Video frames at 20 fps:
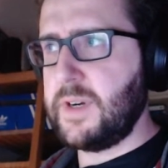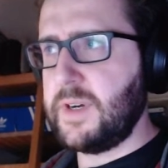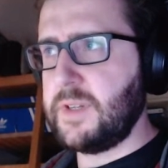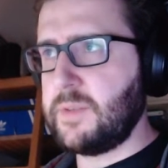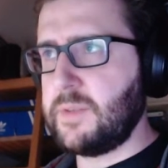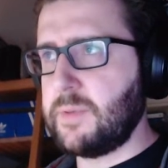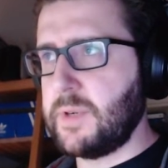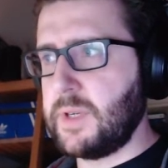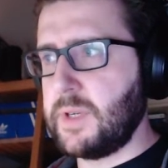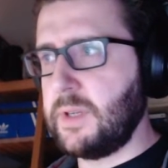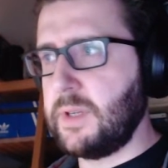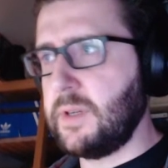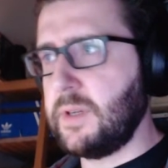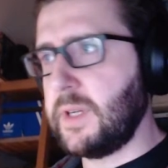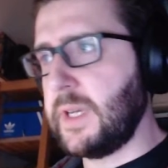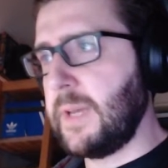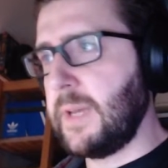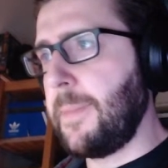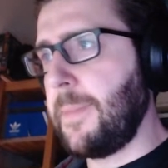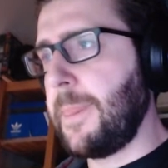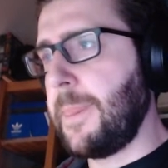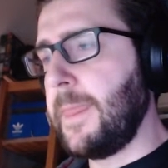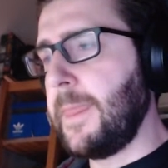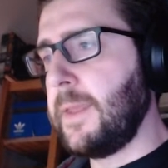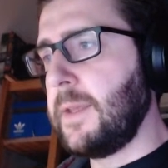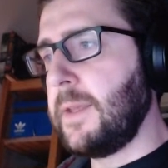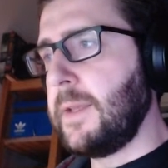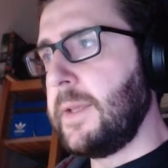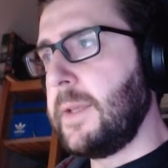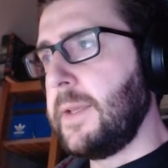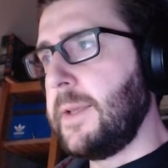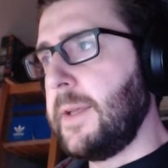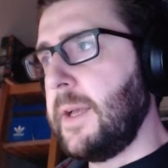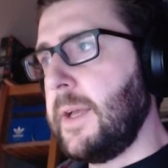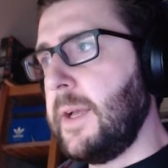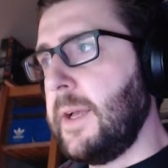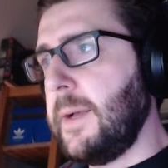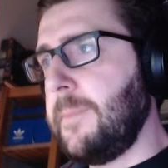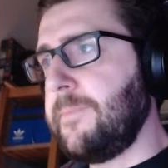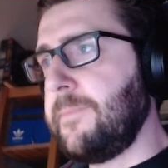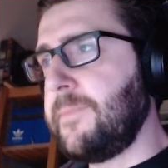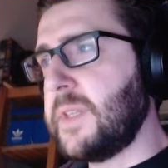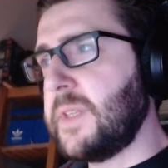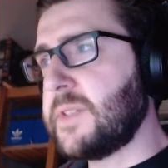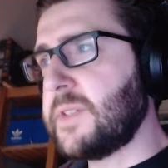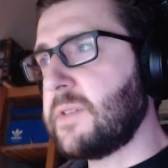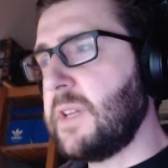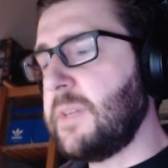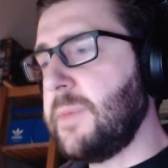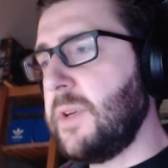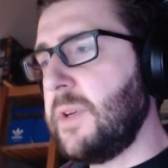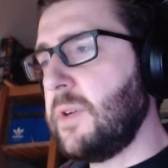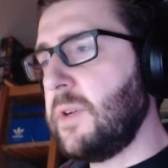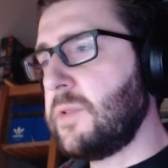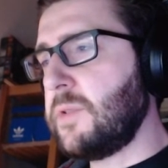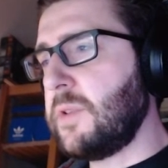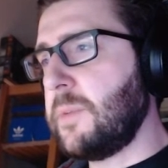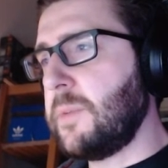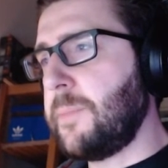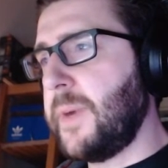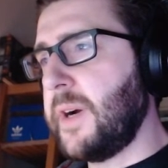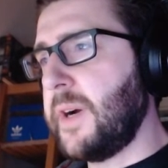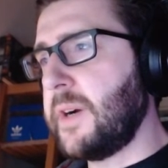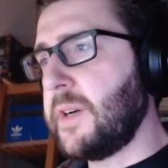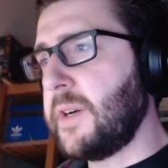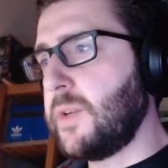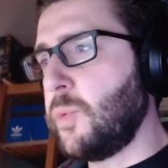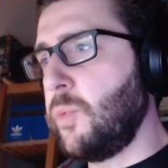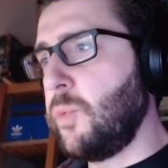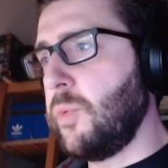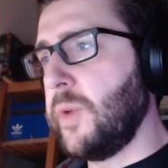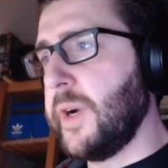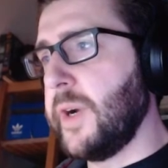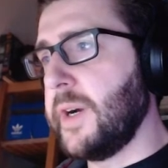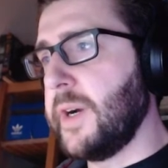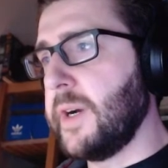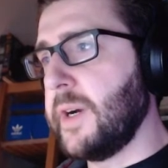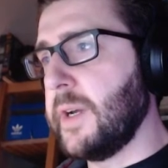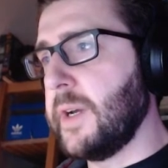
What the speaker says: working. Okay. So let me go to the part where